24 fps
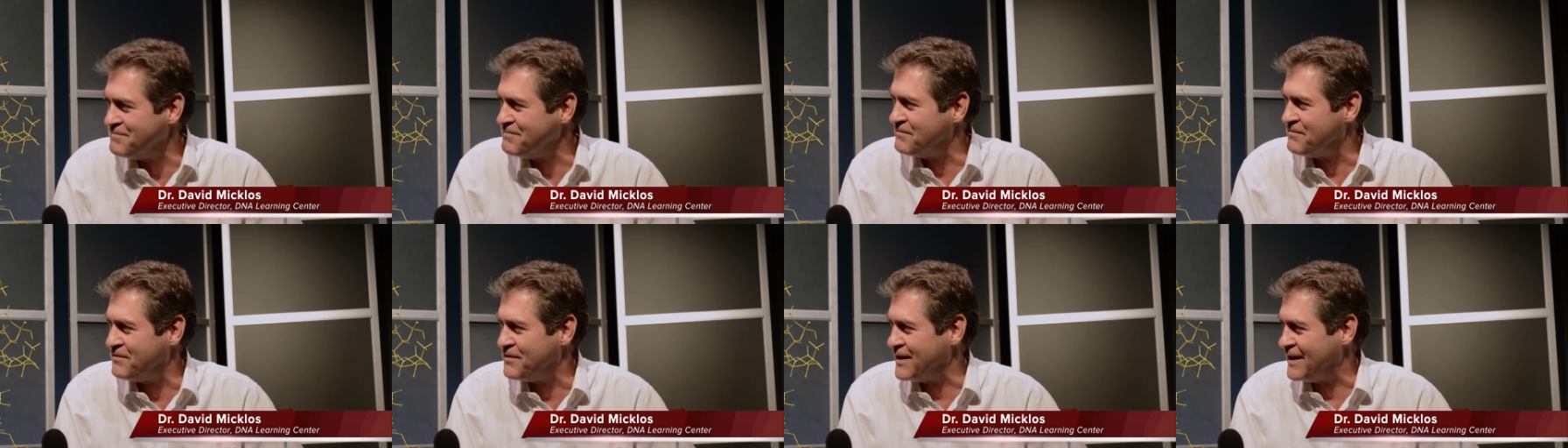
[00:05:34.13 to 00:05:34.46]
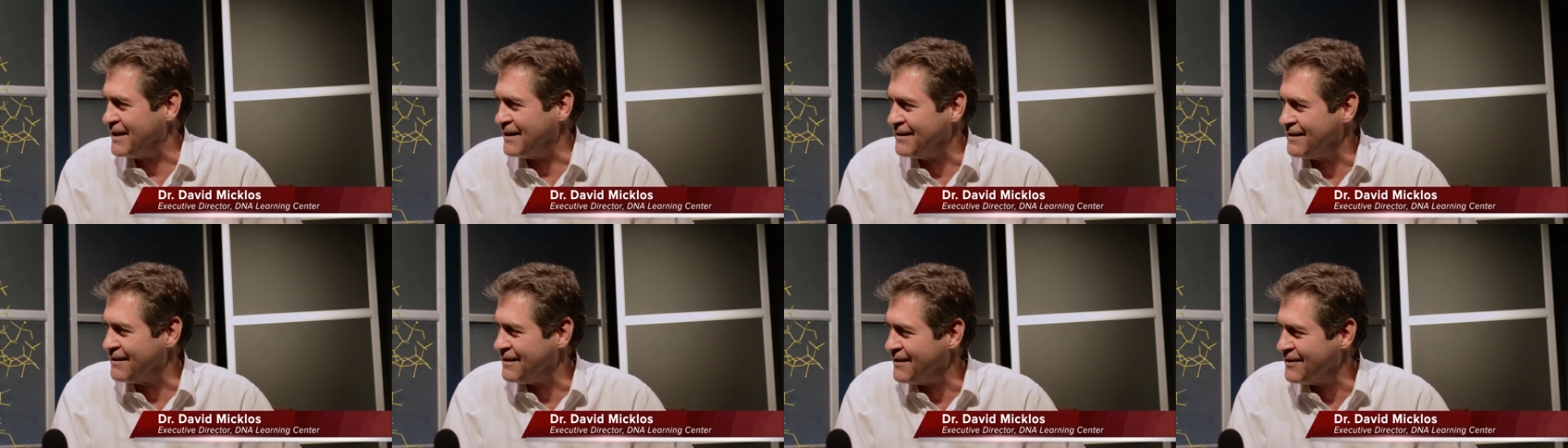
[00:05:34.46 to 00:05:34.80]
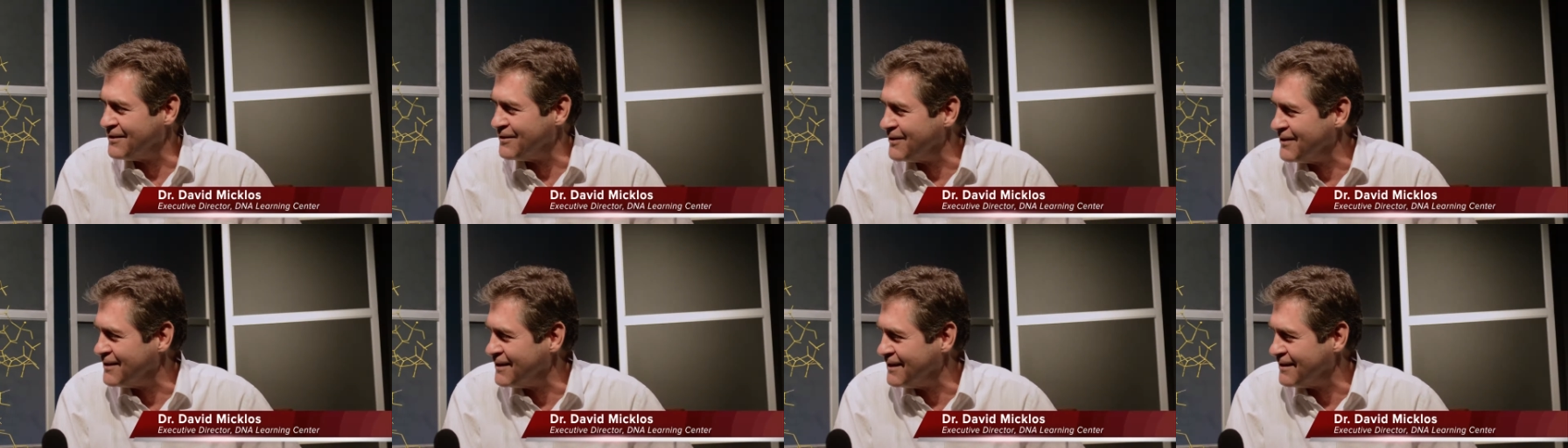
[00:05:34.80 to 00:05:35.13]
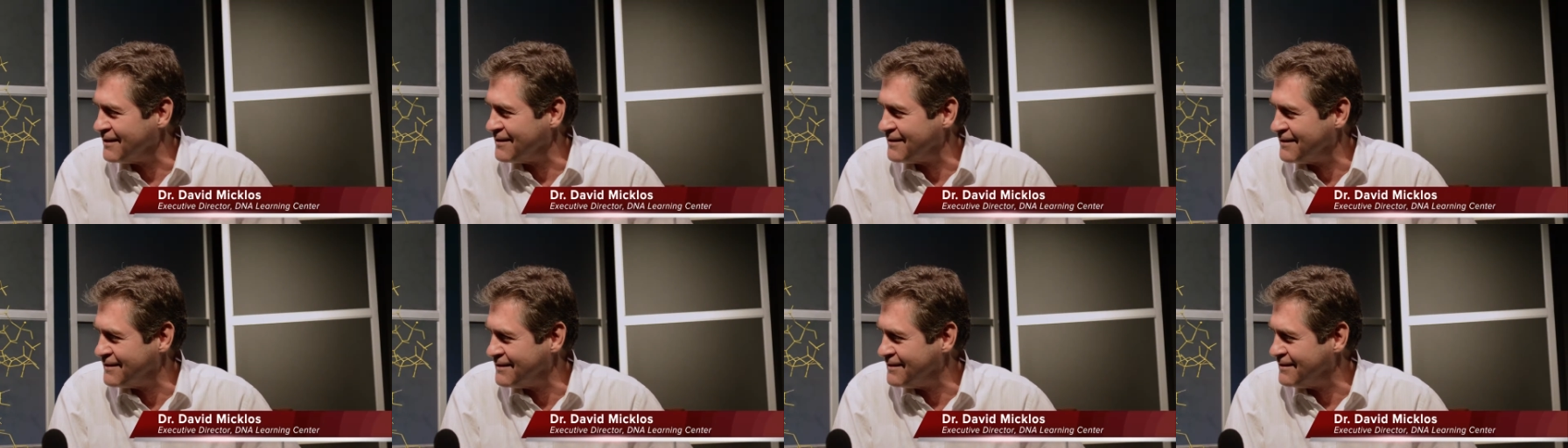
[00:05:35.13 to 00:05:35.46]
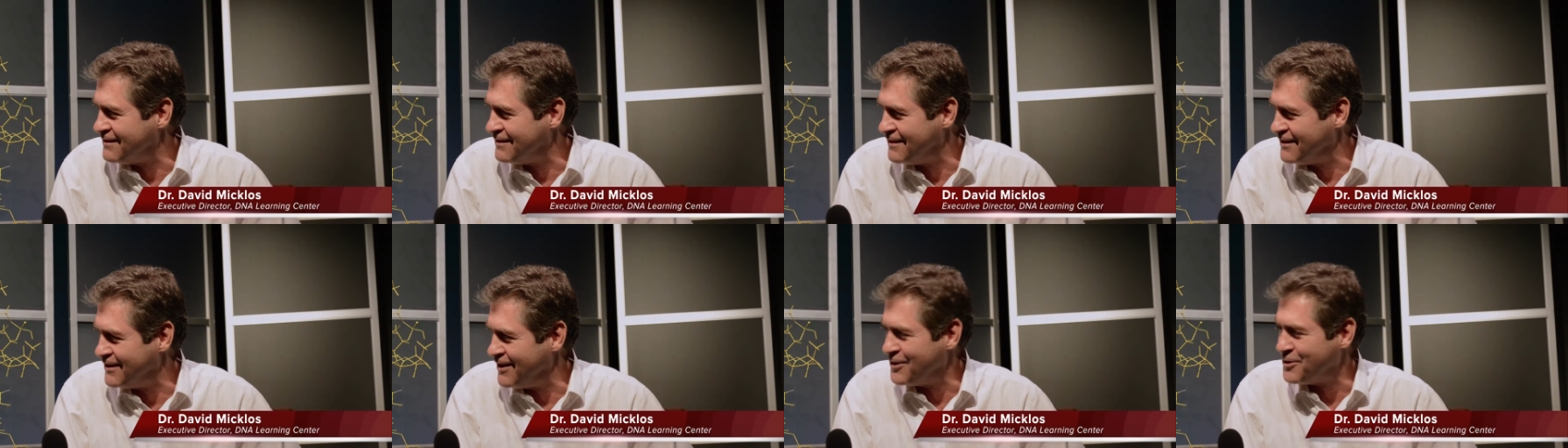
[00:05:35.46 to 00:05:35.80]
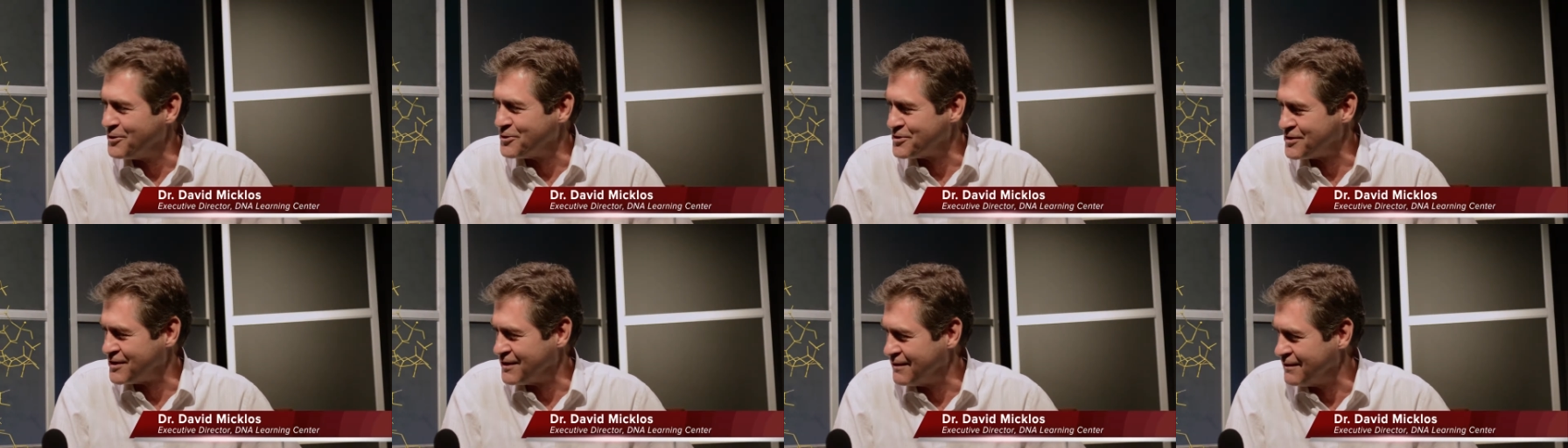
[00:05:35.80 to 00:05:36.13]
feet underneath the
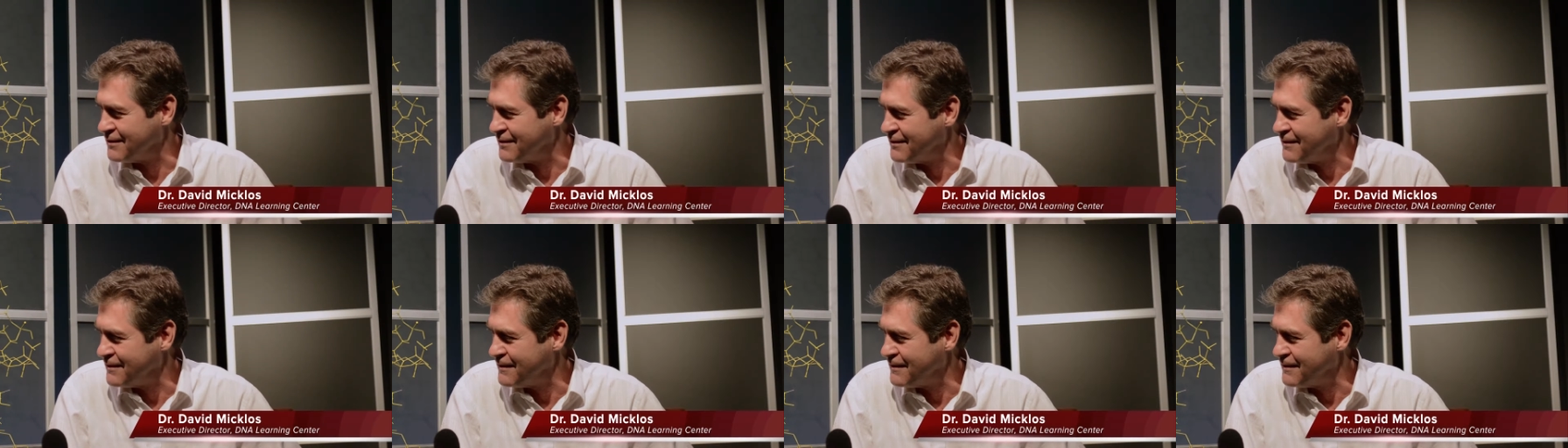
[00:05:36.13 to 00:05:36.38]
ocean.